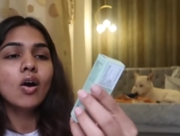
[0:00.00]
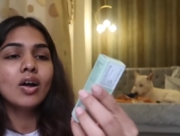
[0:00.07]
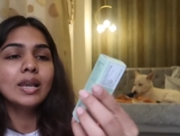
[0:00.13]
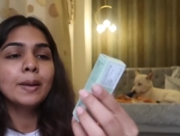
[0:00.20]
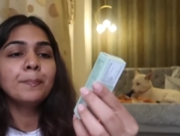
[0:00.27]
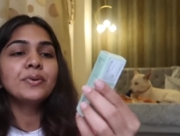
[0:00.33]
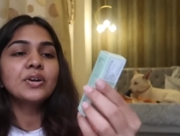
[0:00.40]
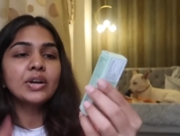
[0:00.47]
or
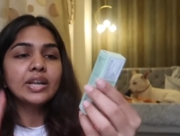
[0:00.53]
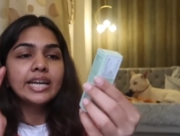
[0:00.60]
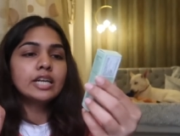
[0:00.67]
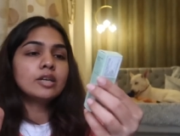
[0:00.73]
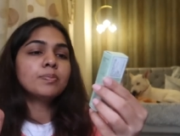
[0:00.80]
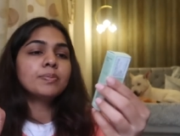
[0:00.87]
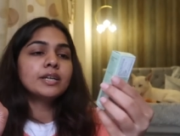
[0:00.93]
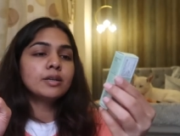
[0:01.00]
Lip
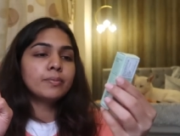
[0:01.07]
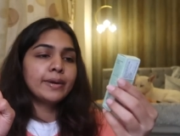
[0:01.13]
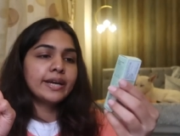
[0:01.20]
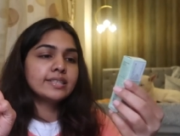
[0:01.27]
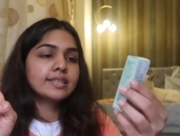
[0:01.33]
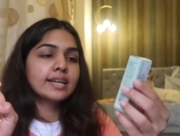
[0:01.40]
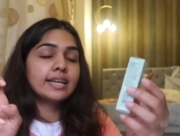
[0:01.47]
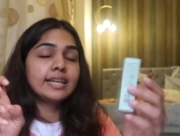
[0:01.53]
Treatment.
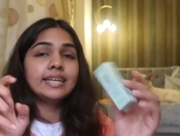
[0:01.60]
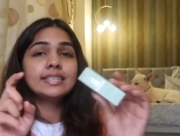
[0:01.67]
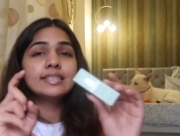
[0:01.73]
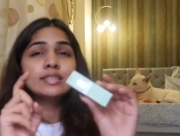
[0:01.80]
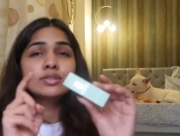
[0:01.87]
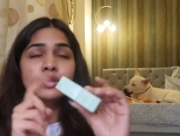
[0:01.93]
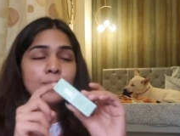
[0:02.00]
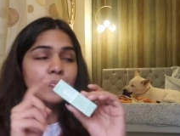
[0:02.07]
Basically,
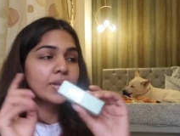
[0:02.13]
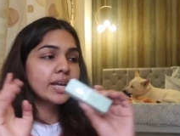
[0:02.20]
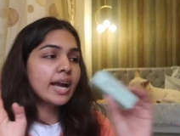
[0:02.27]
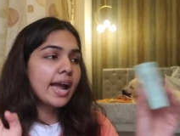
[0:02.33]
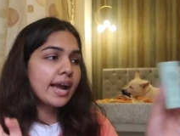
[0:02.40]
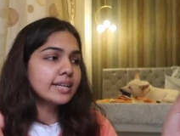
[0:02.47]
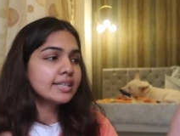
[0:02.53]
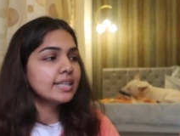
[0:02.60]
this is something
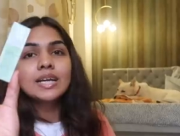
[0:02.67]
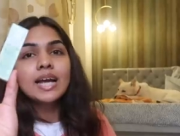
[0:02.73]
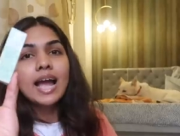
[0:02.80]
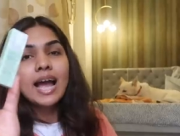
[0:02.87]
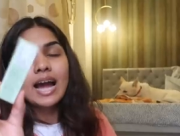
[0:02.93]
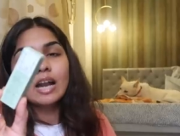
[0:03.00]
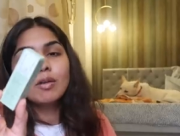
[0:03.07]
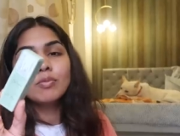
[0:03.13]
I
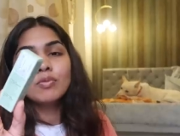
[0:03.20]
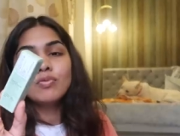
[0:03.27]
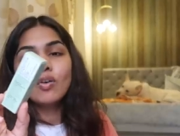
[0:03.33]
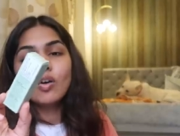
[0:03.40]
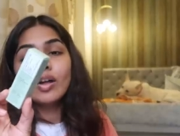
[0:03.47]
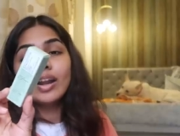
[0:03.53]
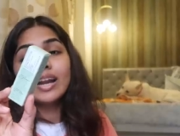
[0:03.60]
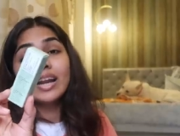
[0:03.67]
had
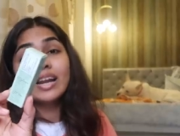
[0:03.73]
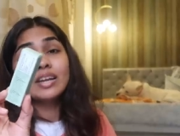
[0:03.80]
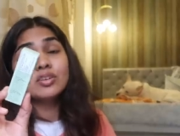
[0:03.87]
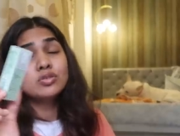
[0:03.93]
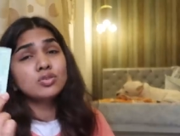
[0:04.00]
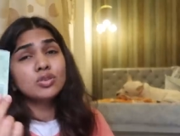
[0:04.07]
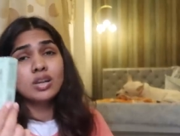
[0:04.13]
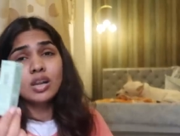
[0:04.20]
before and I
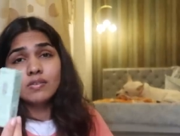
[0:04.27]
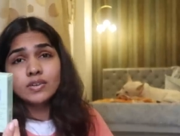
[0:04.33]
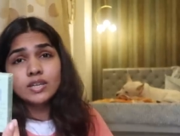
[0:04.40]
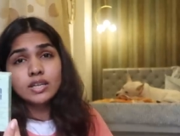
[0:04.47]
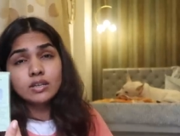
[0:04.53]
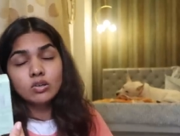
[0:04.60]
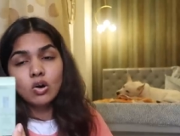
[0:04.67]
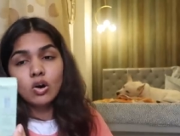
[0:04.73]
used to love
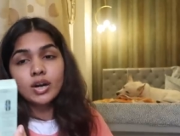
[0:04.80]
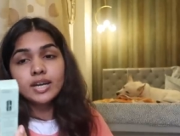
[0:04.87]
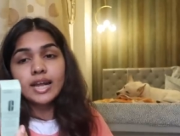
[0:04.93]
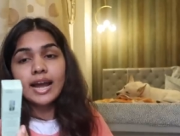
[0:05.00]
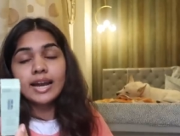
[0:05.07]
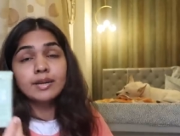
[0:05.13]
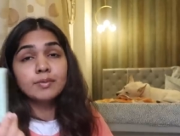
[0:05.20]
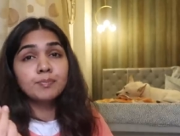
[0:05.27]
it a lot.
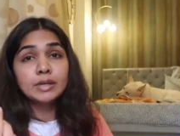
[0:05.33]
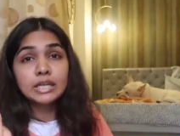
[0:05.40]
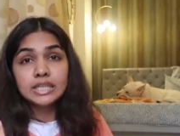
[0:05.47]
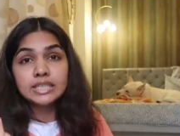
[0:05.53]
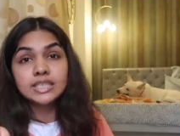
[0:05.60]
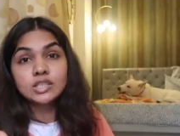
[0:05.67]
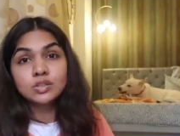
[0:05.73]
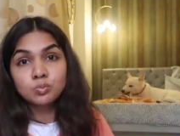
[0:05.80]
And
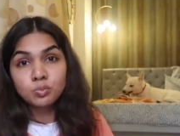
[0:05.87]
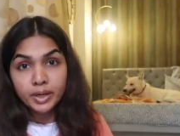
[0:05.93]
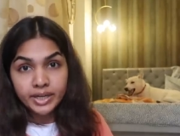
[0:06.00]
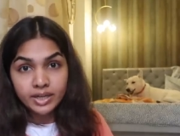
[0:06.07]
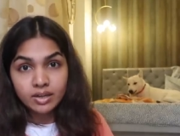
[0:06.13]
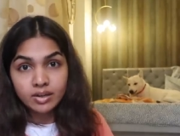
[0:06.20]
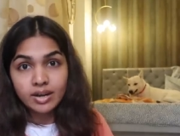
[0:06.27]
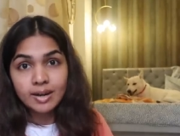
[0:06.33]
because it's
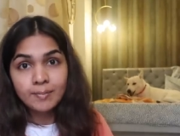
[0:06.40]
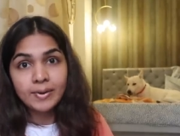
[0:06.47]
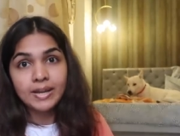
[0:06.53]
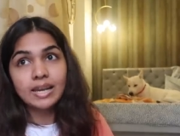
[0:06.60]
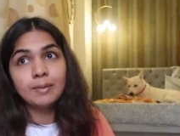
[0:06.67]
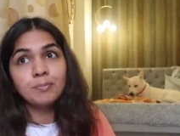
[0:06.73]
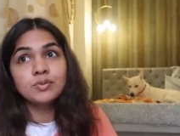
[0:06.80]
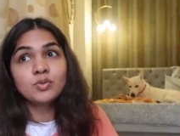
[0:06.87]
winter and my
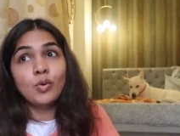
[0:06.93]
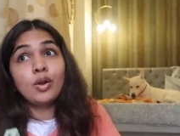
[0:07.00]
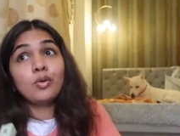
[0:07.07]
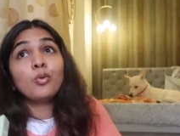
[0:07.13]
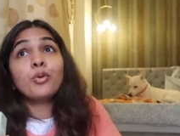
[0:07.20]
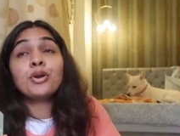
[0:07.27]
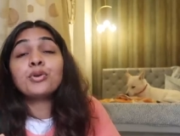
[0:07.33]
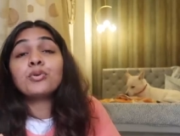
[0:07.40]
lips were
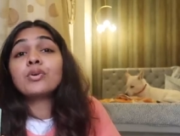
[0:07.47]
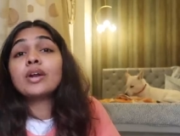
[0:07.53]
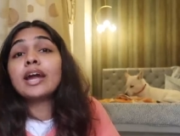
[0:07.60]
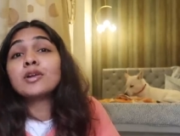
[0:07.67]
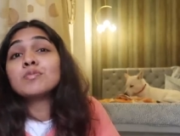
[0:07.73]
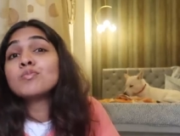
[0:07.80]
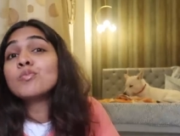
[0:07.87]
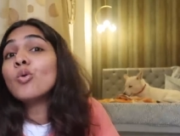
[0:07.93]
going to
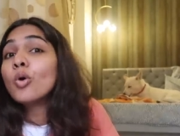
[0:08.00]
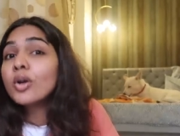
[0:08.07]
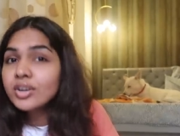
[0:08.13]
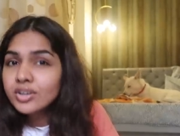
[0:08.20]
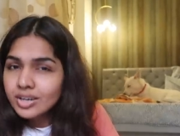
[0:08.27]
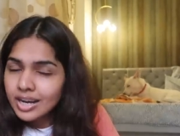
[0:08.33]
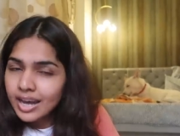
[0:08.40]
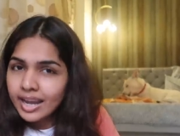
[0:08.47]
get more
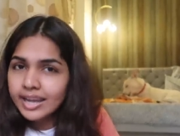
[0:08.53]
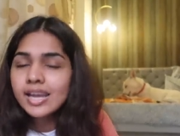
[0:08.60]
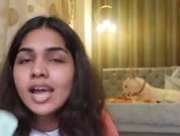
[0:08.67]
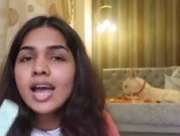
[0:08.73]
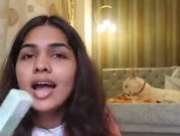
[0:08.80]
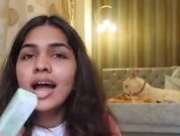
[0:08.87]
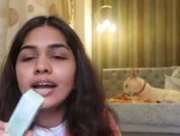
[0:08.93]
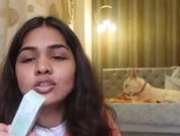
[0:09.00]
dry,
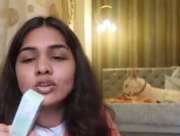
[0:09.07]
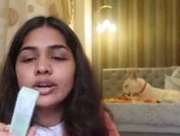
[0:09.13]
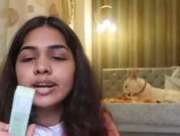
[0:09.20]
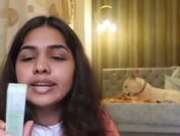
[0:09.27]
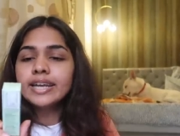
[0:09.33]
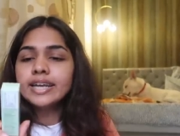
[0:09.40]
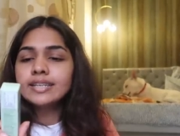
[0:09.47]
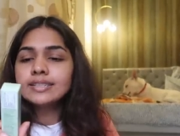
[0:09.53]
I thought I
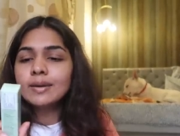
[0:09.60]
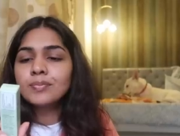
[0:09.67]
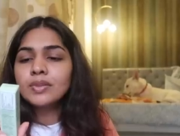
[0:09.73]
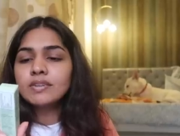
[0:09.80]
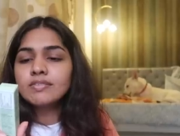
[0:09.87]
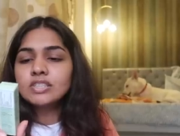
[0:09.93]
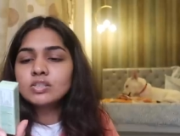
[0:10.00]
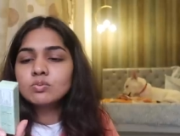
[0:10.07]
need
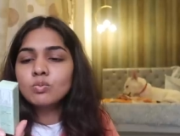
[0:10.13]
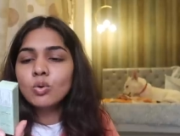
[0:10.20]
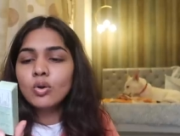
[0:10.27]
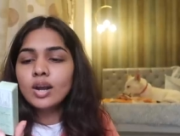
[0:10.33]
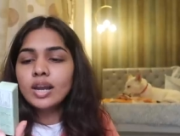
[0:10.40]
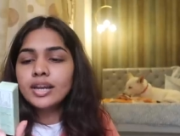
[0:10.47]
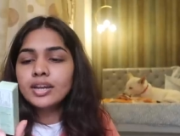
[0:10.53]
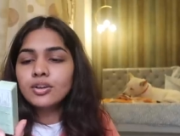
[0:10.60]
something which is
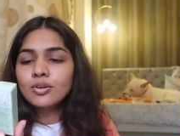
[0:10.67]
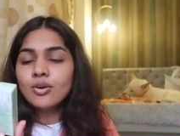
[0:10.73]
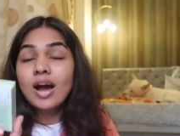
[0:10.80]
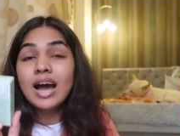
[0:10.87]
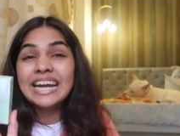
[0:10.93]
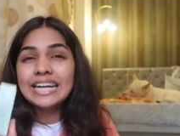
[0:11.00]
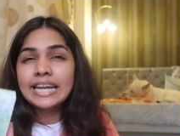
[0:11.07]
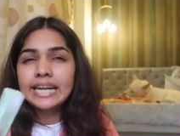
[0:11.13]
more like, you know,
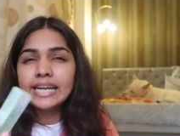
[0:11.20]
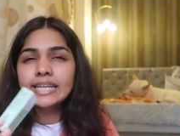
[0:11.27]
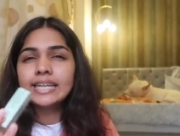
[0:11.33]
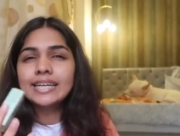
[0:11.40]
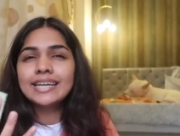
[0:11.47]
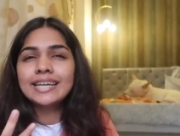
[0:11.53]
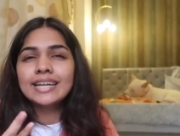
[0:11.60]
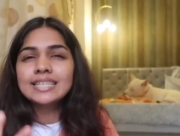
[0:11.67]

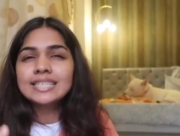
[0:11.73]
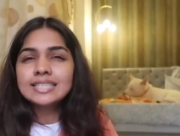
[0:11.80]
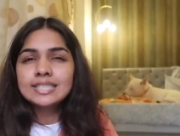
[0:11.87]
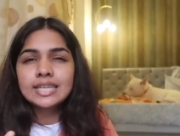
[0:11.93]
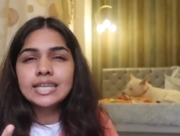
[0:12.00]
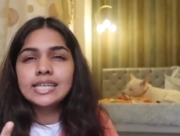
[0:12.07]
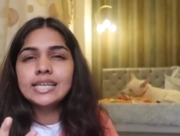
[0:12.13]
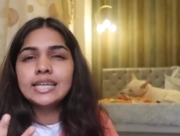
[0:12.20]
hydrating and
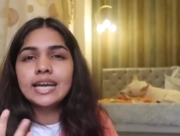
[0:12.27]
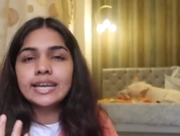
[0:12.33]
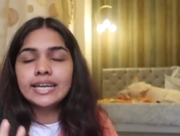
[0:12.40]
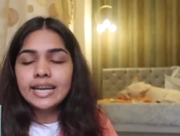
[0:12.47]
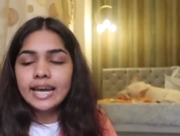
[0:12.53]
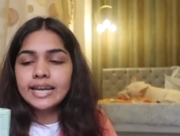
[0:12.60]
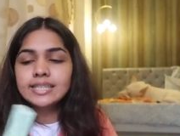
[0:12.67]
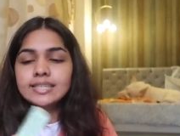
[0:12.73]
sticky and
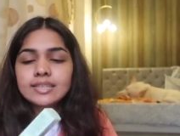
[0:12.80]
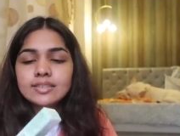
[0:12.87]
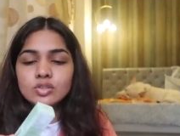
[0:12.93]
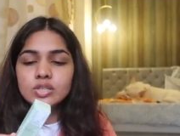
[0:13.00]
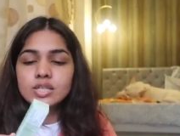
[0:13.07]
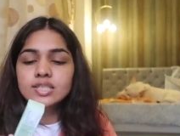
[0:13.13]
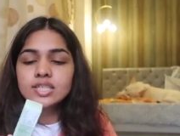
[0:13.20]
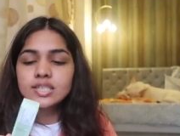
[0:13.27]
nice, and so
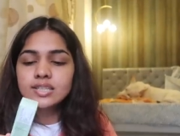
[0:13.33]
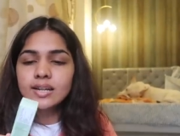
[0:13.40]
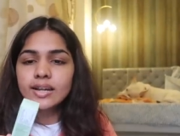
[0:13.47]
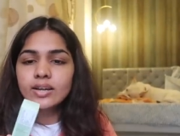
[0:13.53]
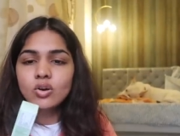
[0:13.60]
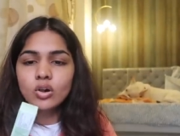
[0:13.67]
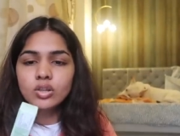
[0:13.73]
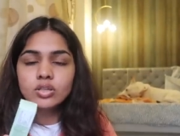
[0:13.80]
that's the reason I
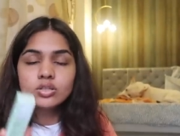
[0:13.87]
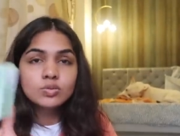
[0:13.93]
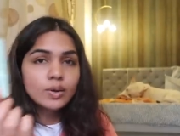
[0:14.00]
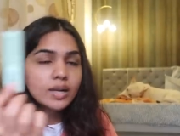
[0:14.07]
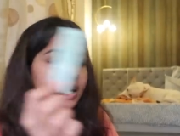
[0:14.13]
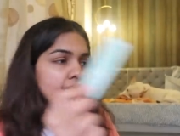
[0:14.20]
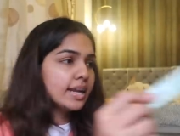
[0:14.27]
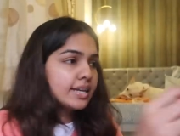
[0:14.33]
got this
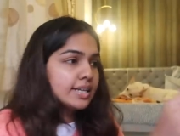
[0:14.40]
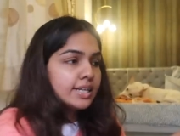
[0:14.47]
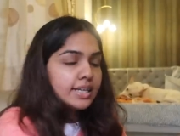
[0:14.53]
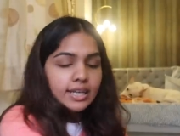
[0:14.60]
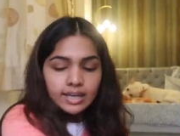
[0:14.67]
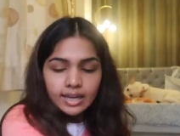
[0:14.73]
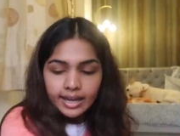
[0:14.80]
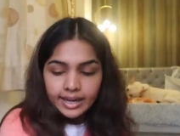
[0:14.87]
one and I
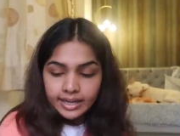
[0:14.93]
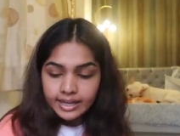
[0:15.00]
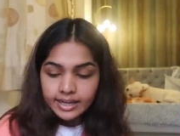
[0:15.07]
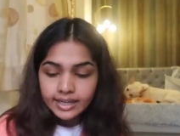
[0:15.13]
really like